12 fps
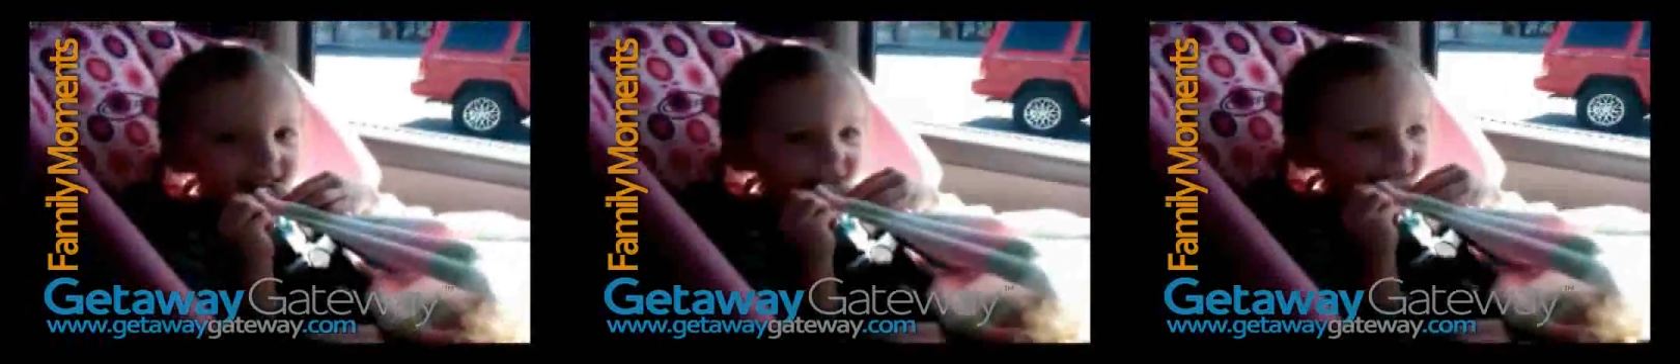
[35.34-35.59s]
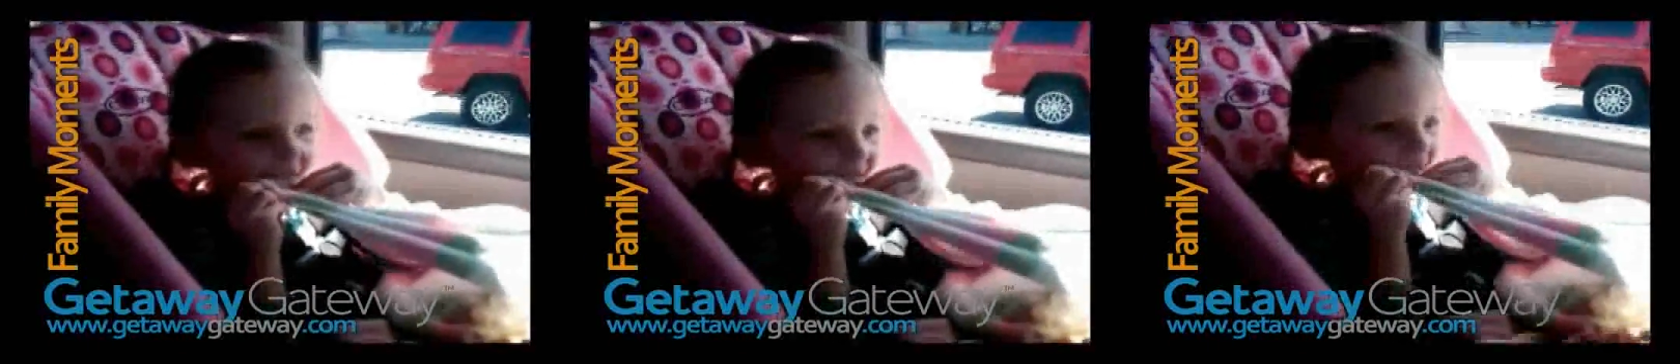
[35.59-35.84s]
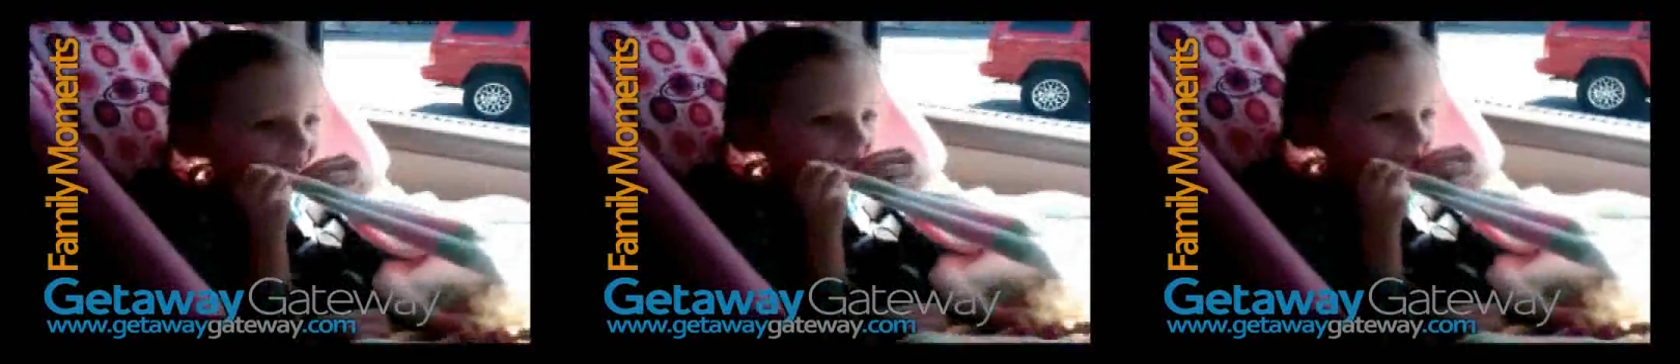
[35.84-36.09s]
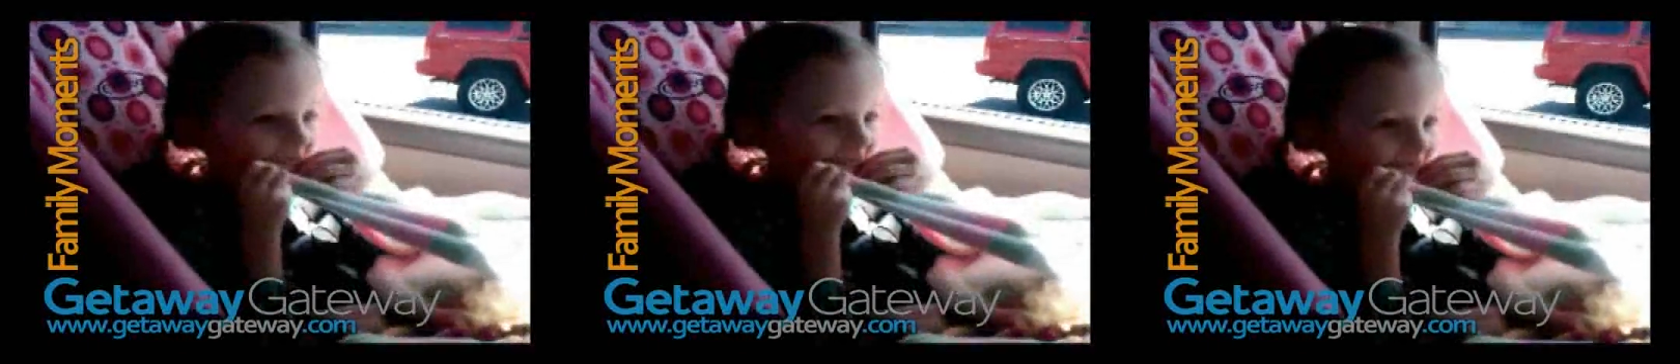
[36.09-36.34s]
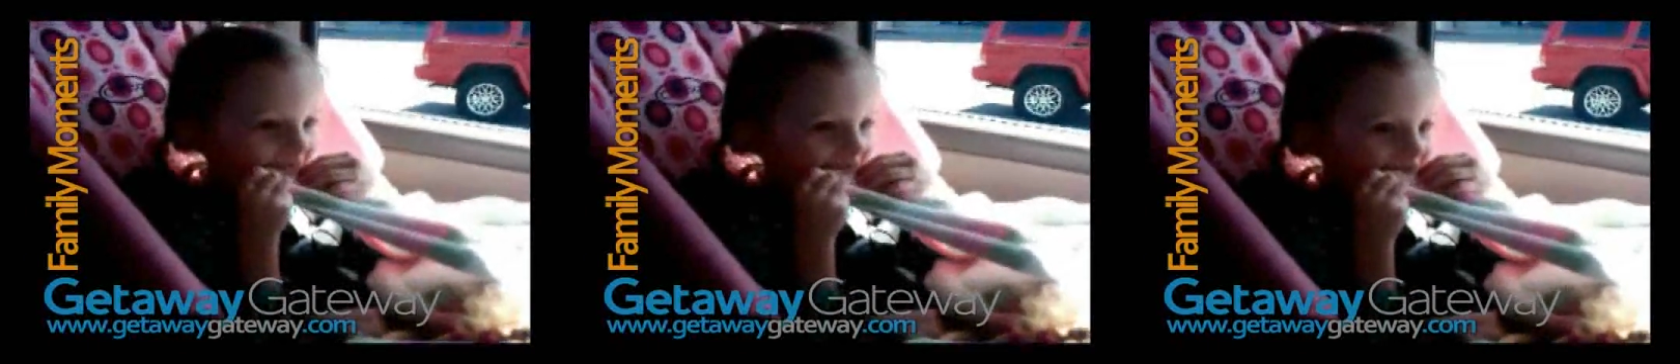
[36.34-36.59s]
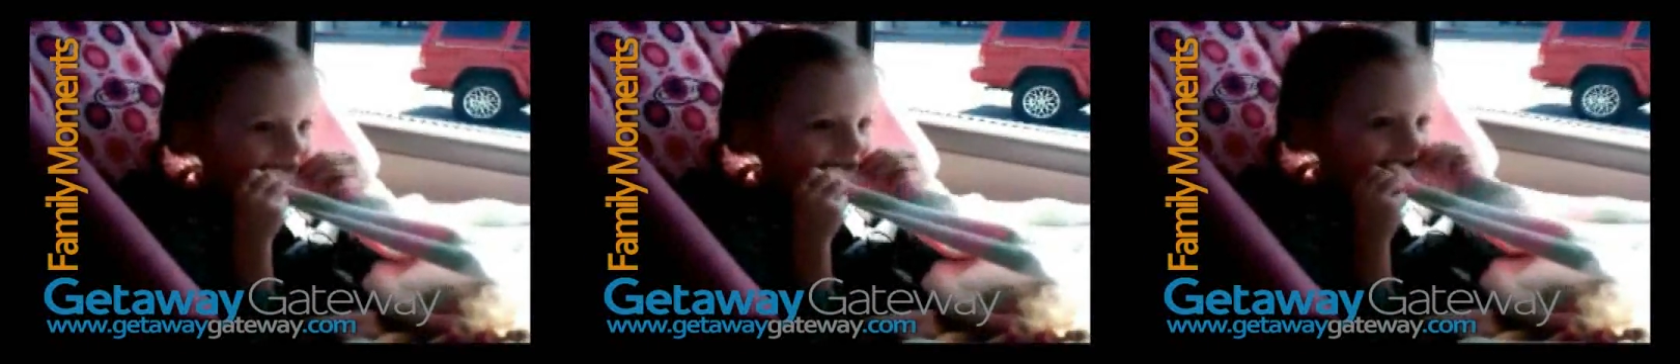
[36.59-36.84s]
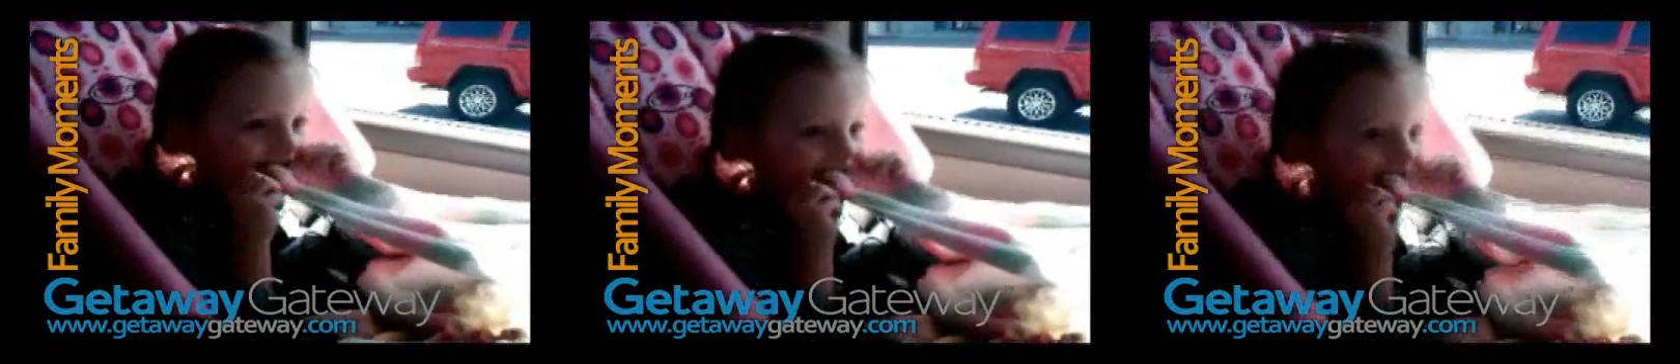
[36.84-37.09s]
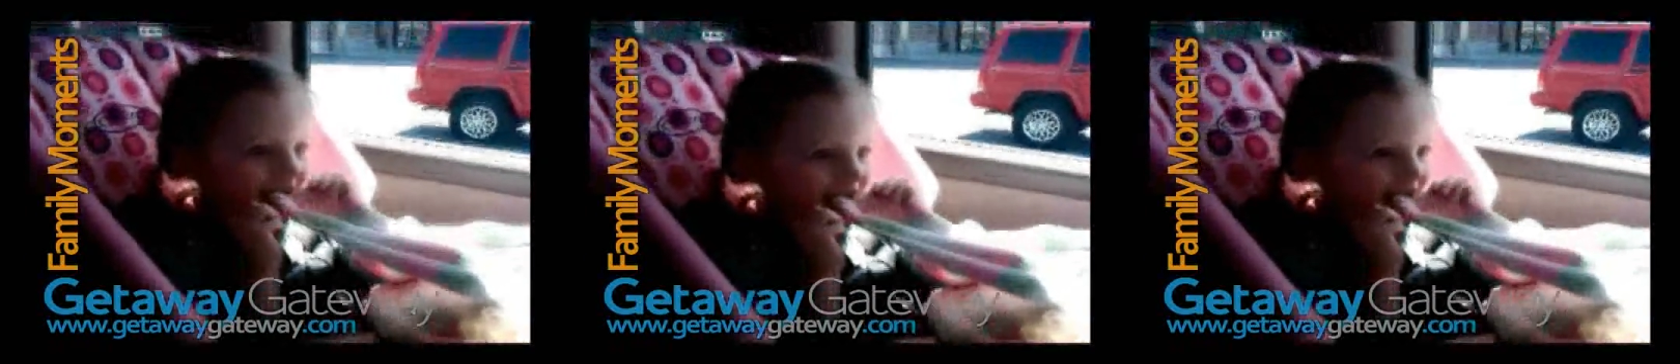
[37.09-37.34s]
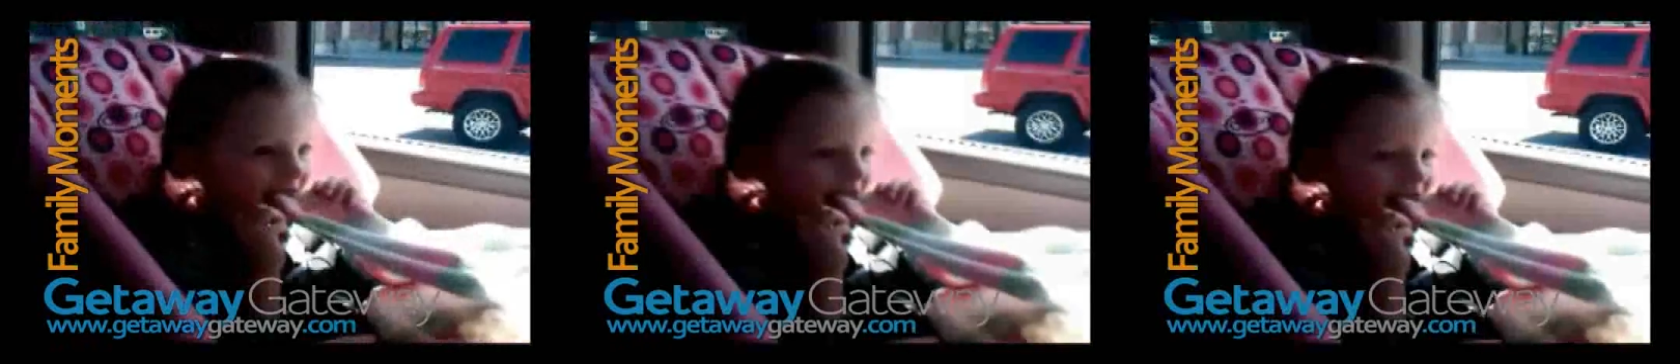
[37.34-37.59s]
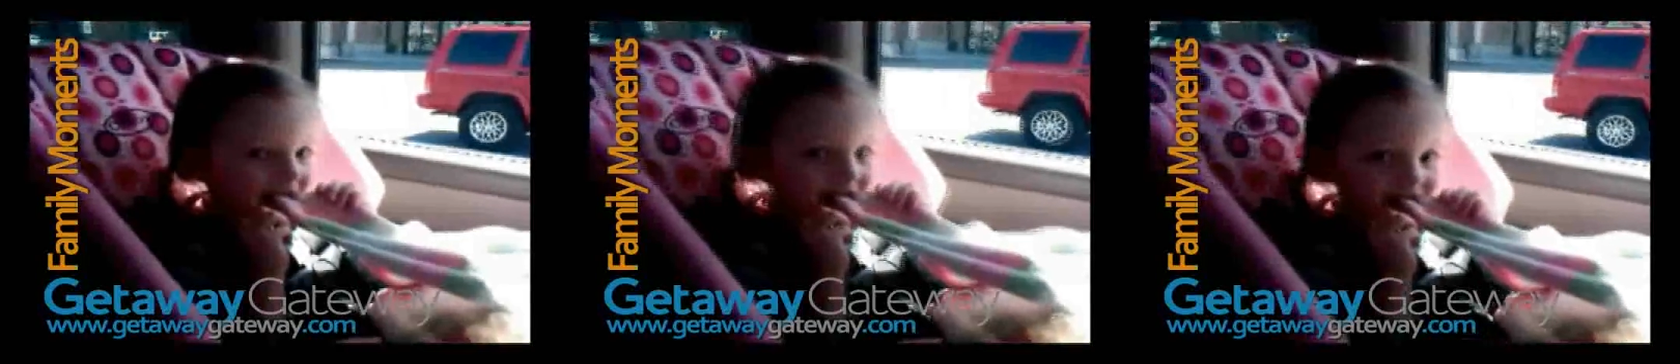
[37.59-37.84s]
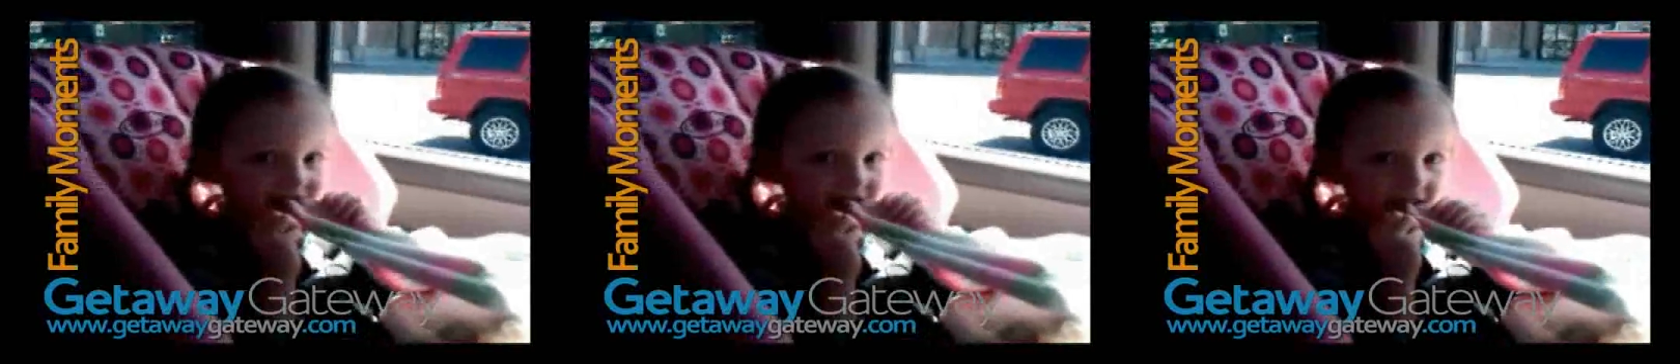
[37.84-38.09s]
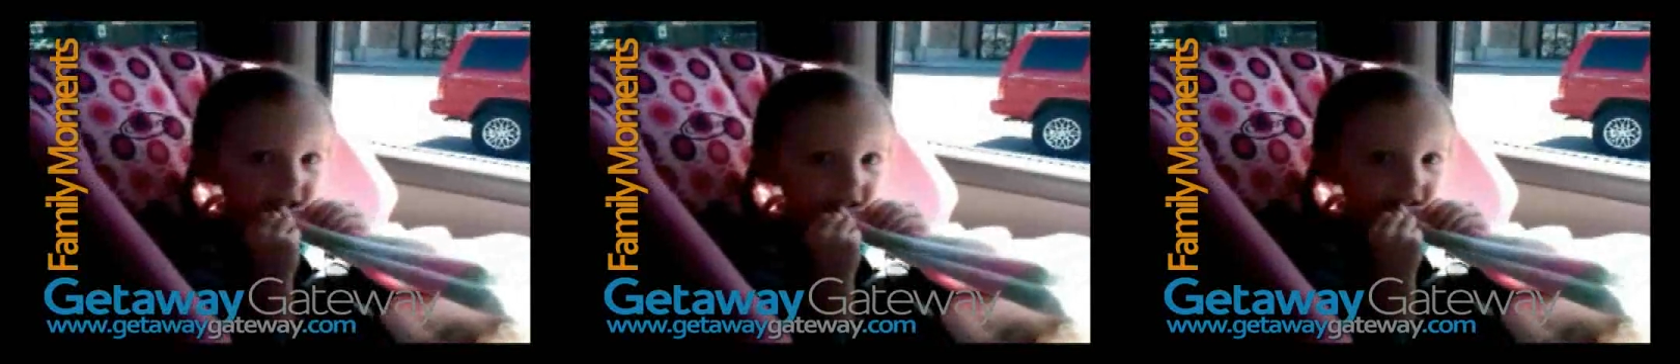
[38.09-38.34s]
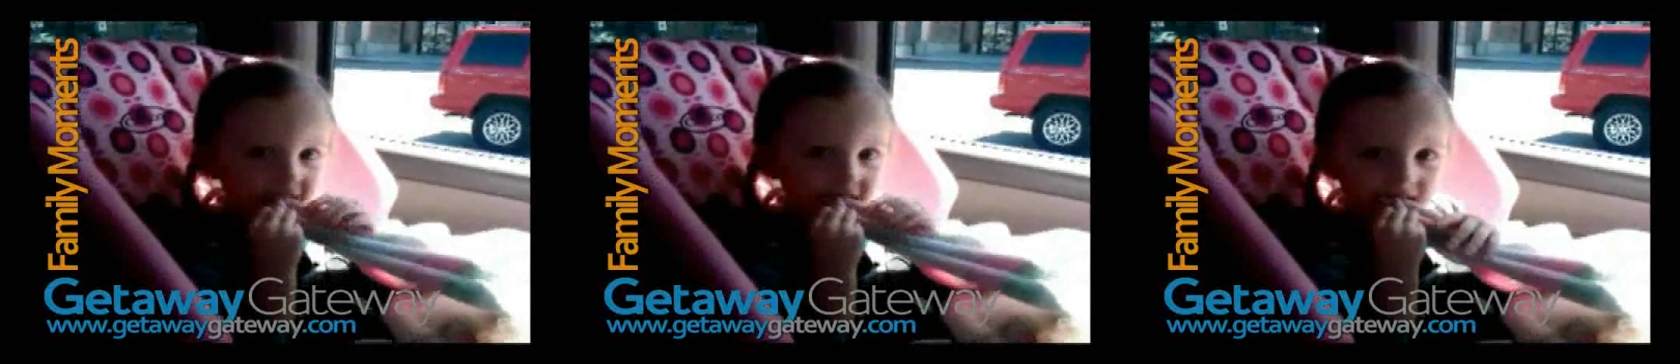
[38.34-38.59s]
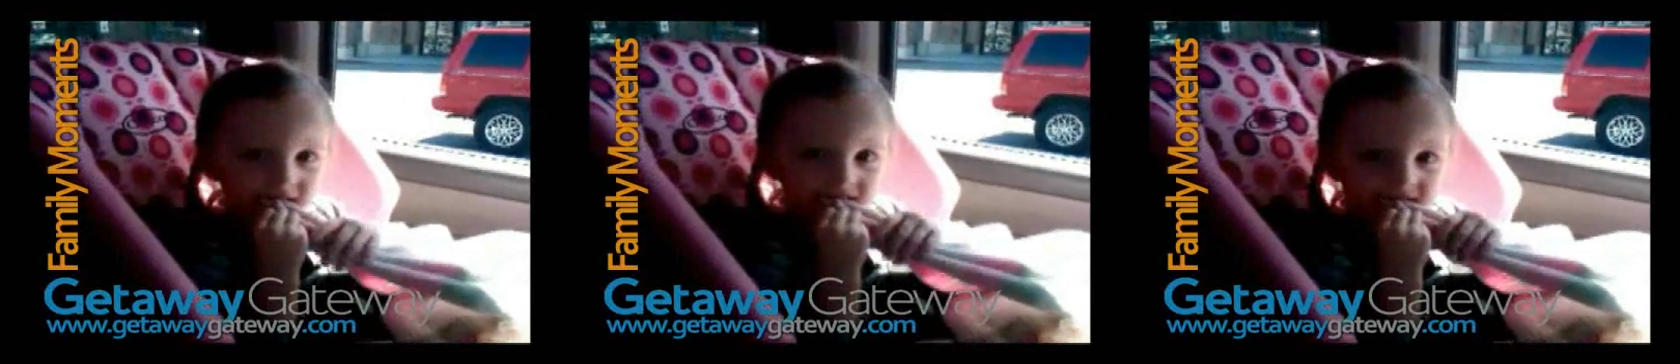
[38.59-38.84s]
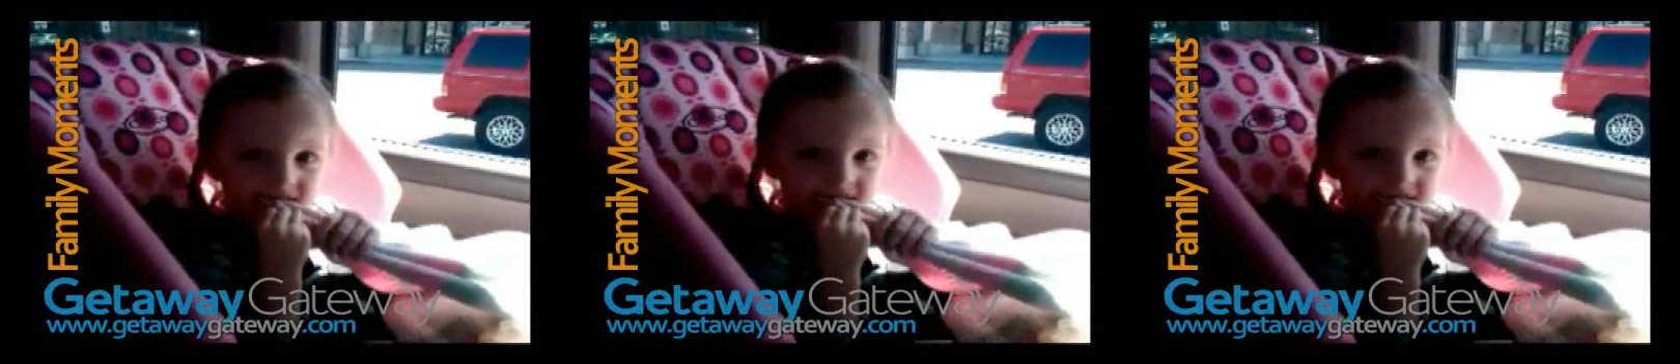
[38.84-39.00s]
Crazy. Say so long. So peace out, Pooh.